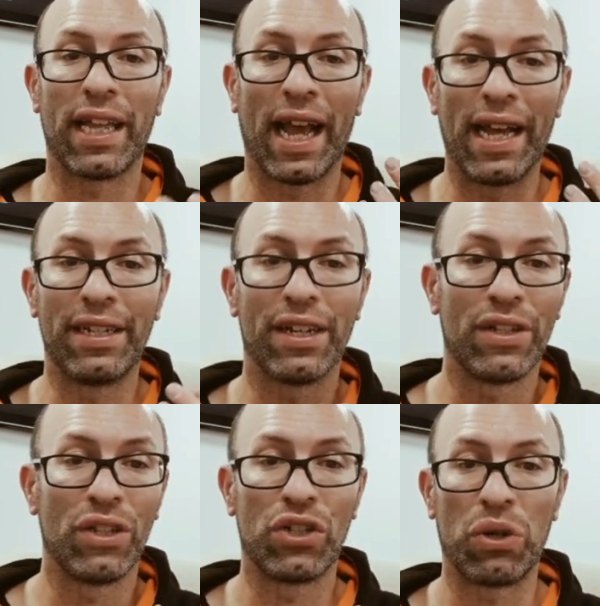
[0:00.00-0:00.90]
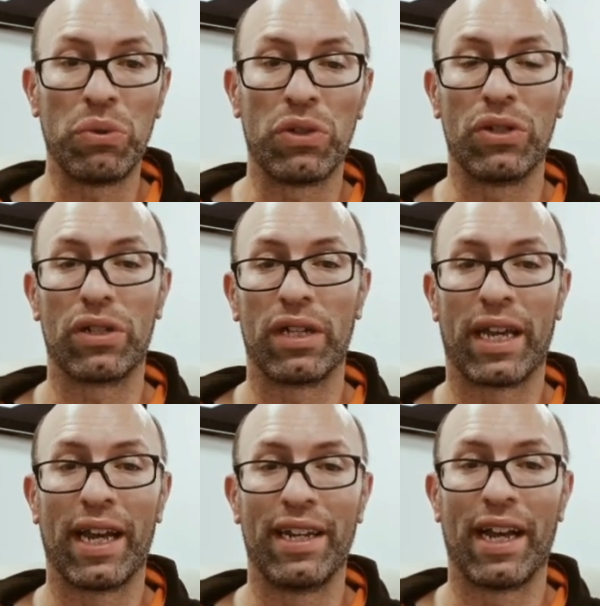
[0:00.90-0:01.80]
head and the shoulders
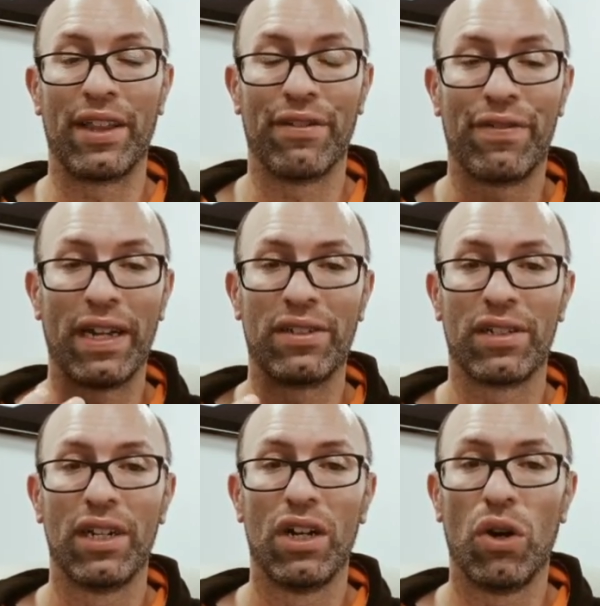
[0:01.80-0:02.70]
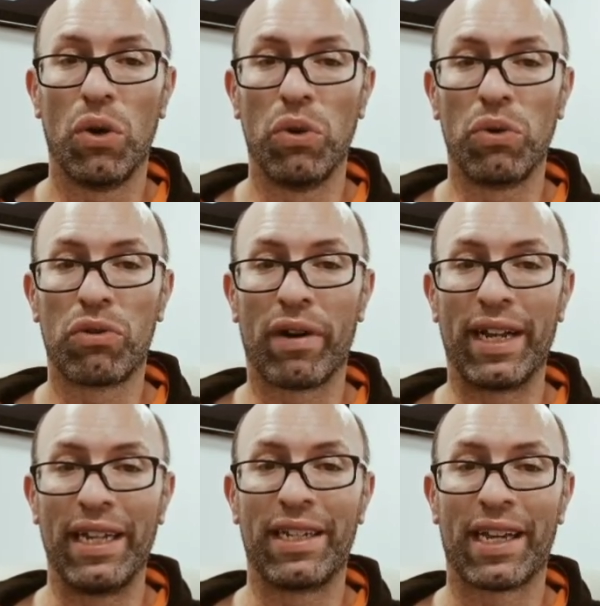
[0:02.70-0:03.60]
again, and the face, all great
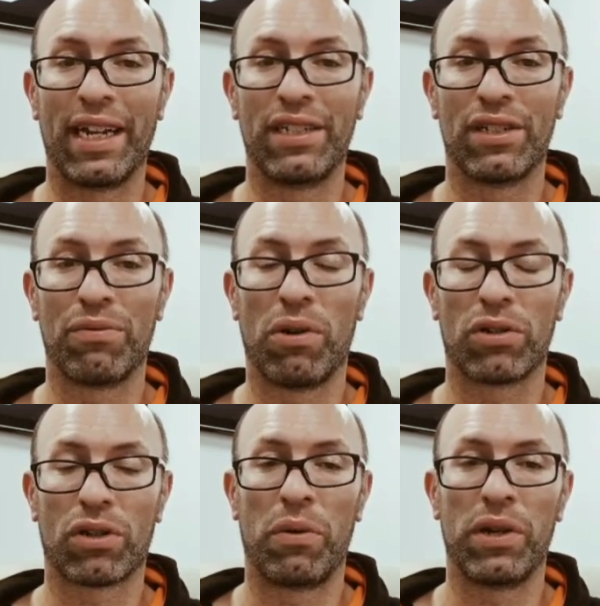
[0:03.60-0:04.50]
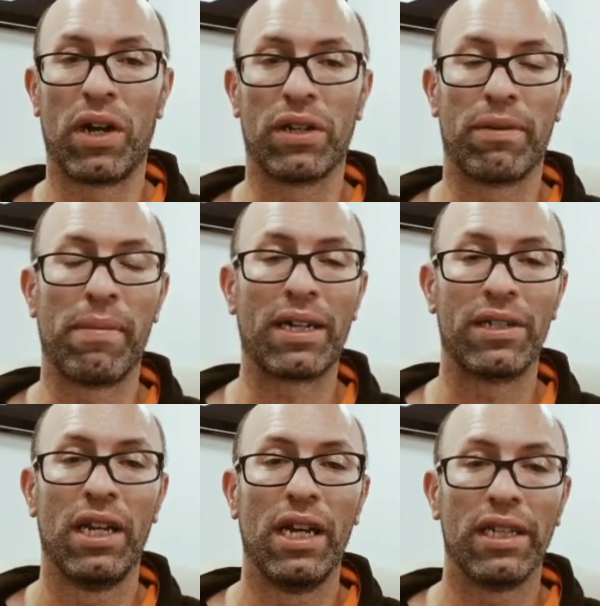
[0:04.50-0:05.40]
indicators of what's going on. Imagine
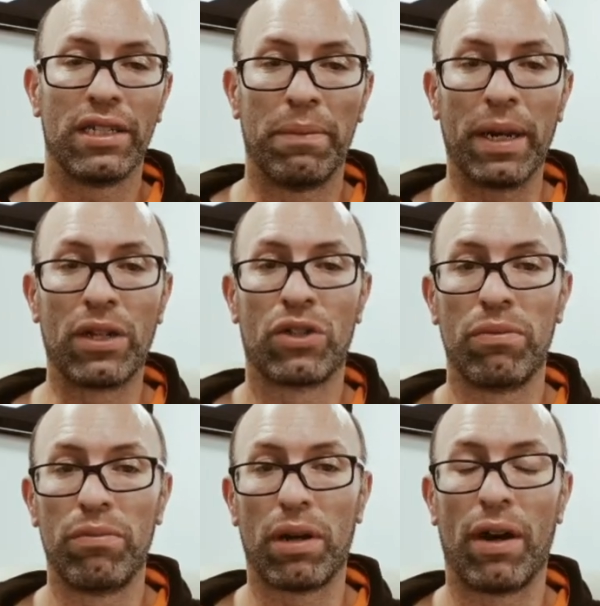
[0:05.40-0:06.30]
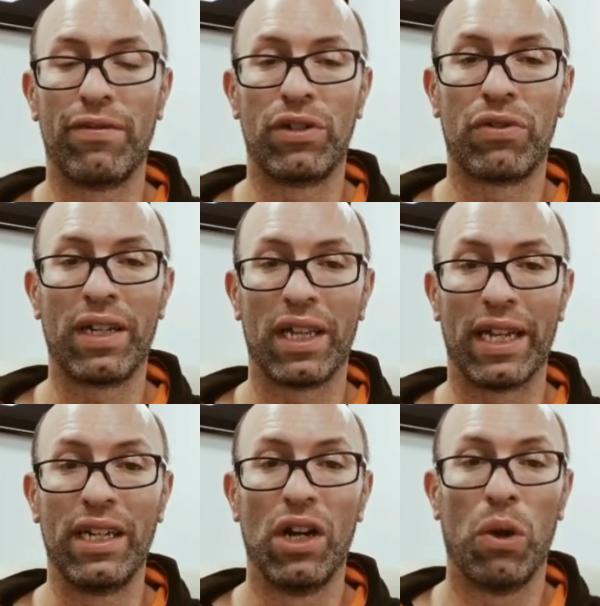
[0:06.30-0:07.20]
there's a big dump of adrenaline.